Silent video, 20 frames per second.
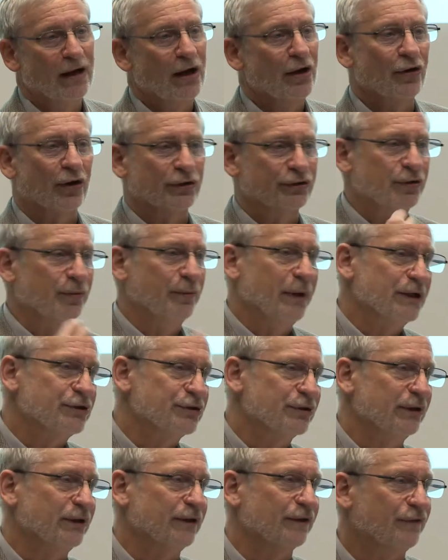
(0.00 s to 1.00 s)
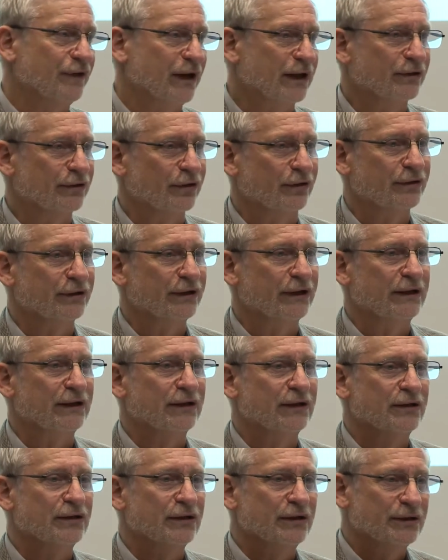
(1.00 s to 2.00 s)
Not to mention the effect on the
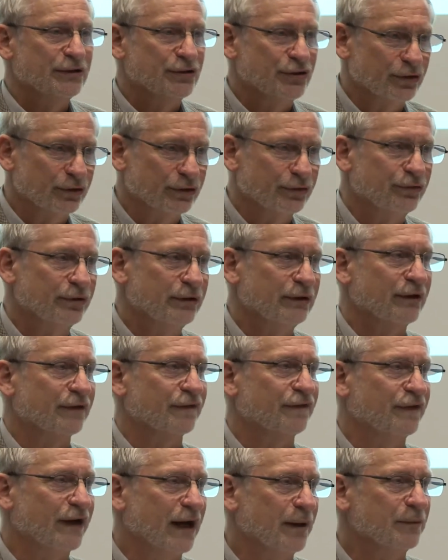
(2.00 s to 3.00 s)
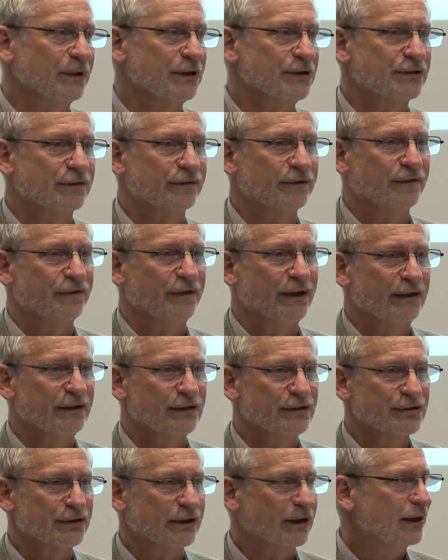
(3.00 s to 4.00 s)
children, the families of
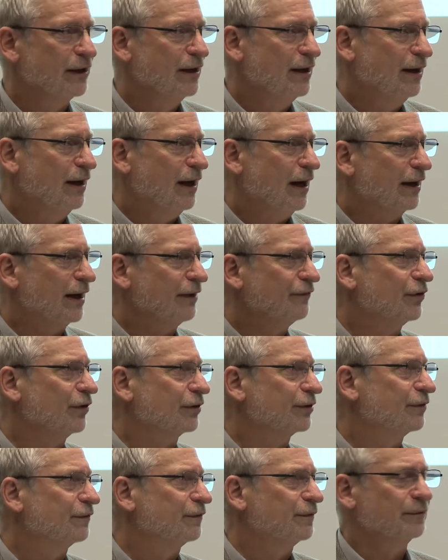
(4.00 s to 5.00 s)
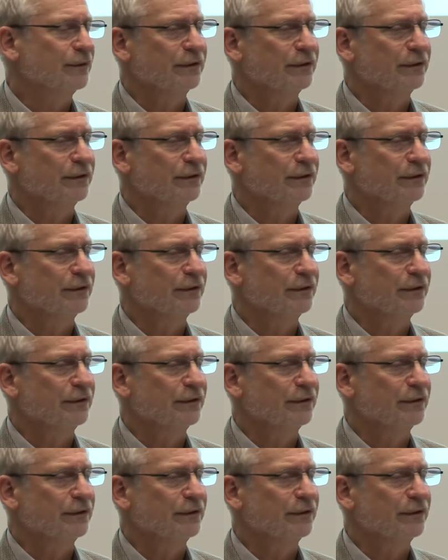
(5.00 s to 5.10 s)
offenders, and I haven't got the